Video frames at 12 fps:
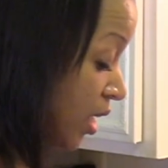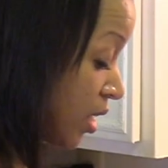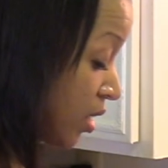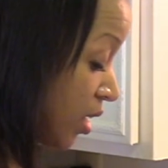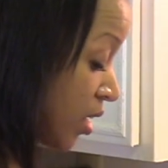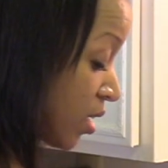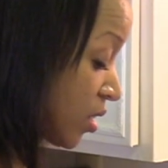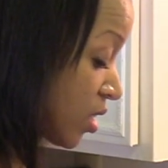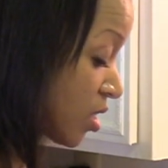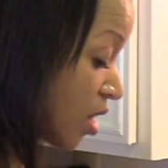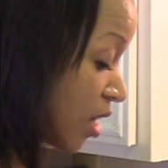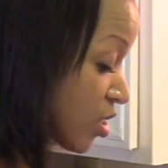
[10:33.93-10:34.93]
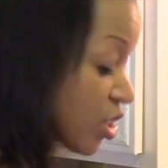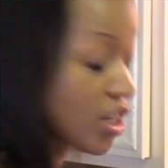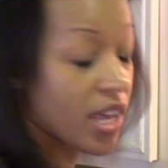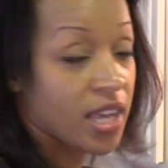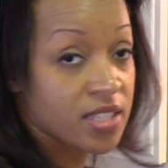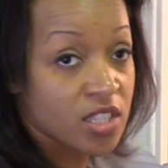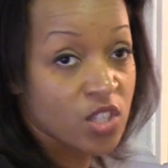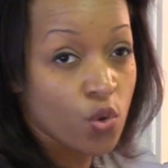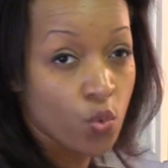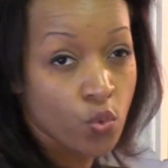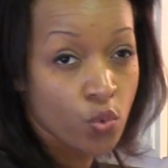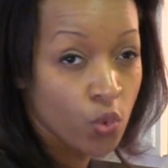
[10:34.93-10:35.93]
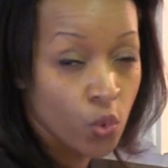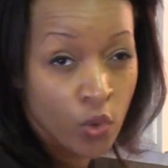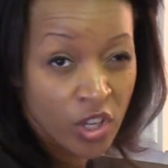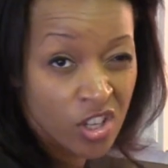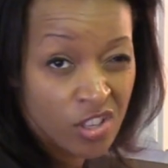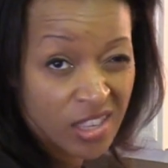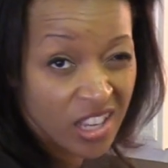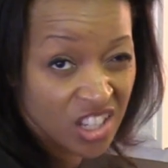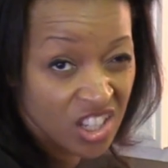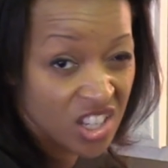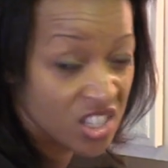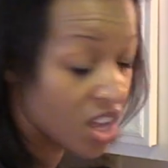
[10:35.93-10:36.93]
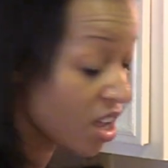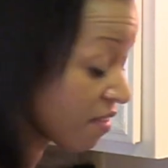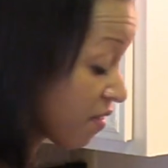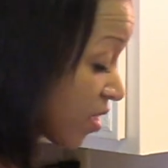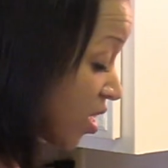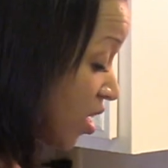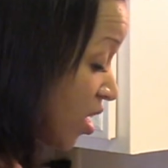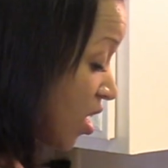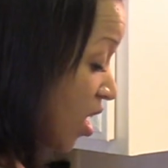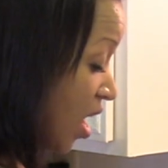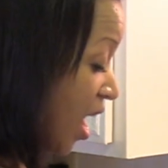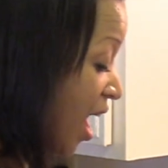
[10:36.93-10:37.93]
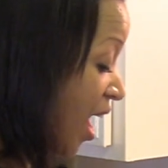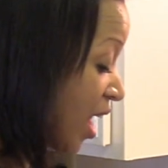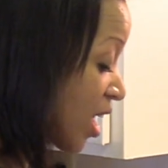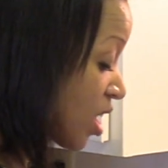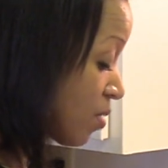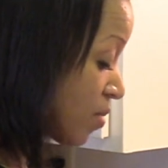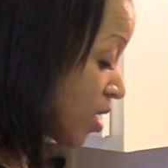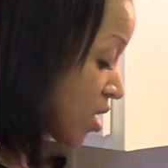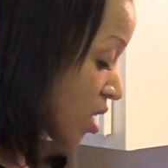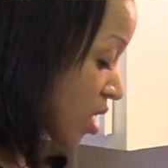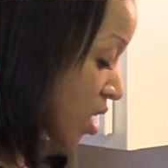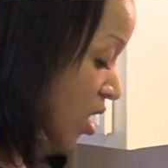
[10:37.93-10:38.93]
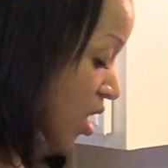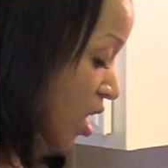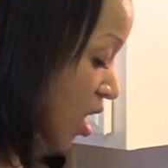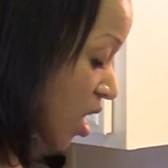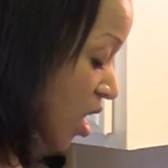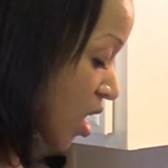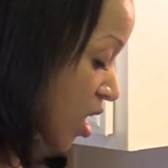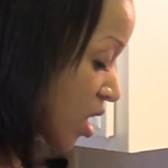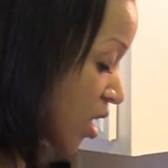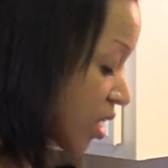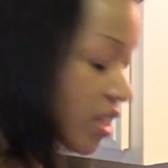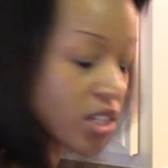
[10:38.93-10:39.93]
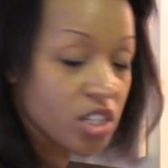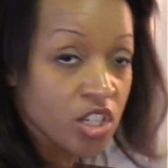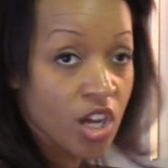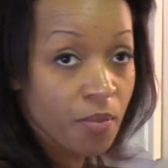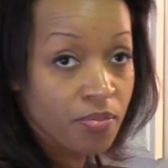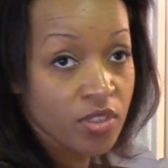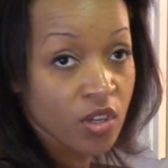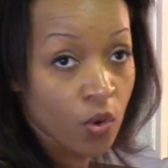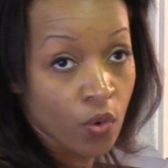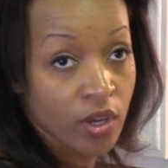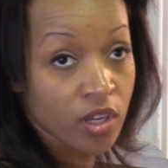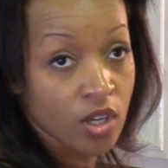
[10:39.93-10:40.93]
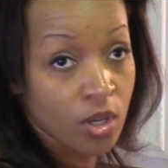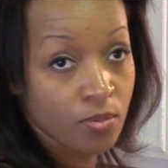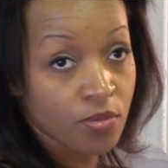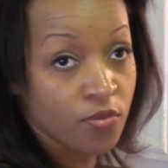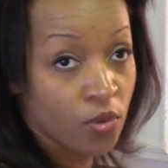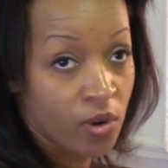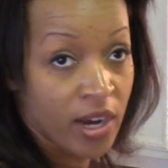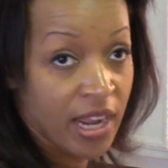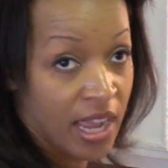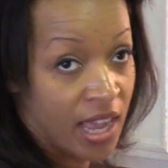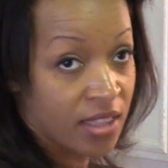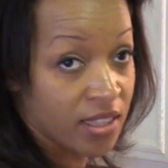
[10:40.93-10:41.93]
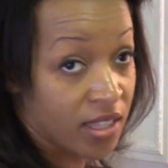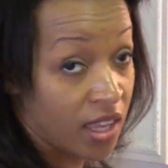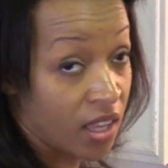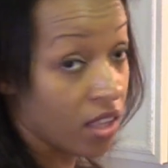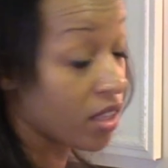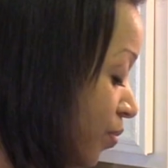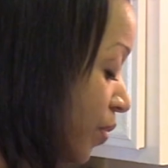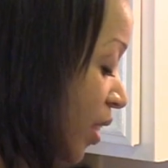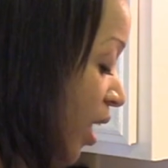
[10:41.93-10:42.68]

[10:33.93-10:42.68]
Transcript: And like the sausage has its own oil that cooks off. I'm gonna dump the oil before I add the kale.